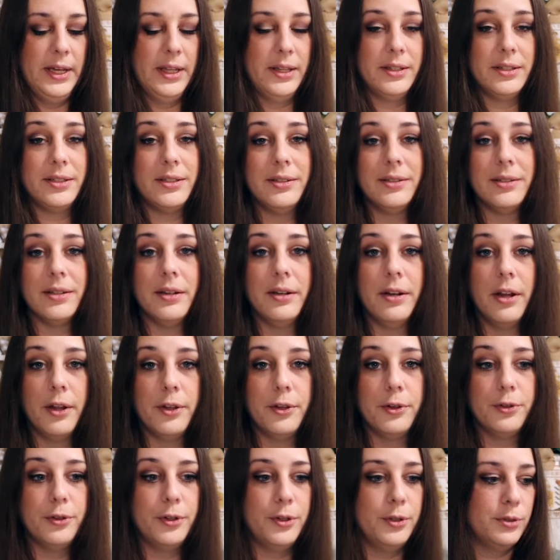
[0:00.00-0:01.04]
This is
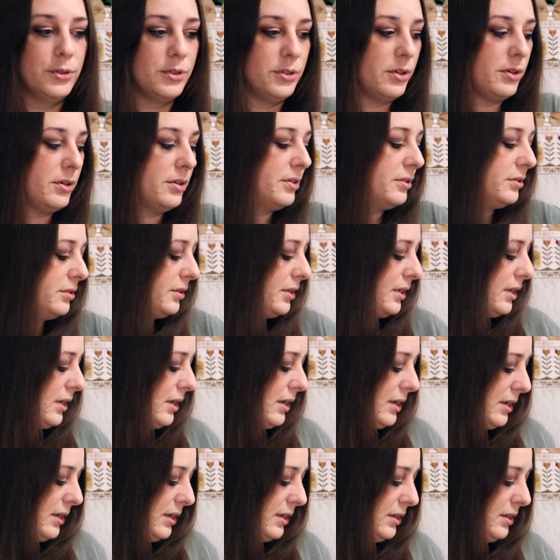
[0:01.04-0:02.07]
another new start that
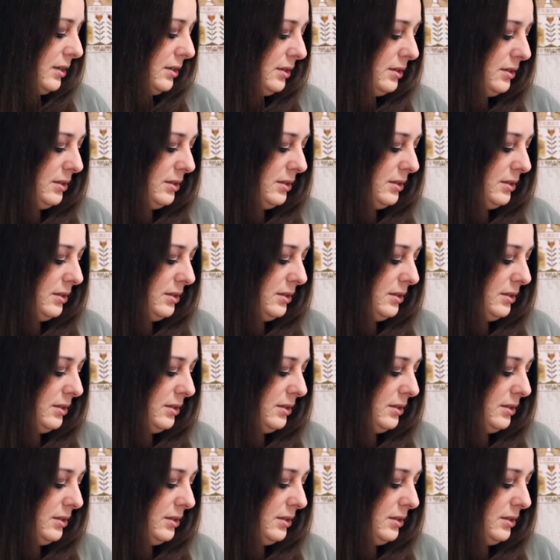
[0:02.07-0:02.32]
I